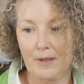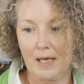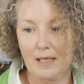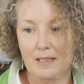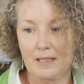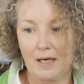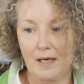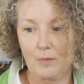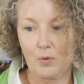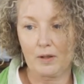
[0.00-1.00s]
And
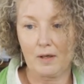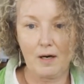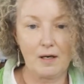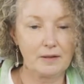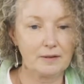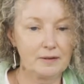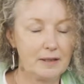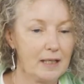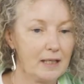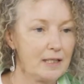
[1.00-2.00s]
I work on
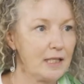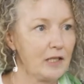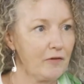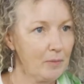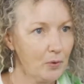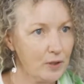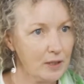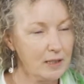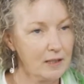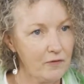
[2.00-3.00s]
cystic
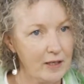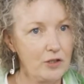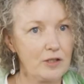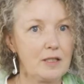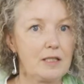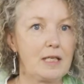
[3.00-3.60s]
fibrosis infections